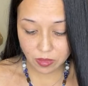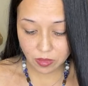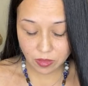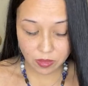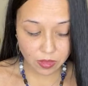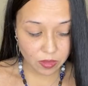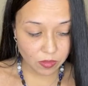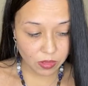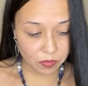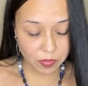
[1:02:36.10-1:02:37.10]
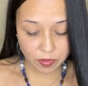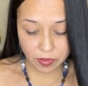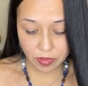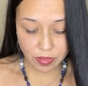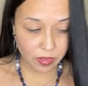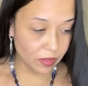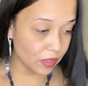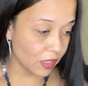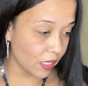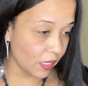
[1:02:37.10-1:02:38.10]
See what Spirit got to
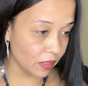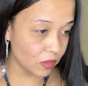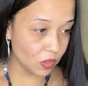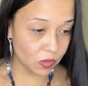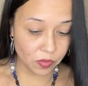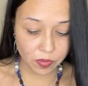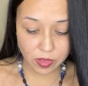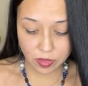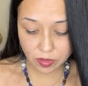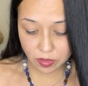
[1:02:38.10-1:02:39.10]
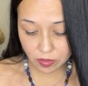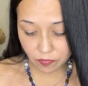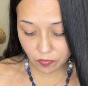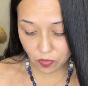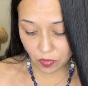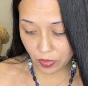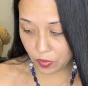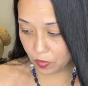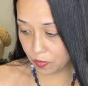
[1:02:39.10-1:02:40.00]
add to this for you.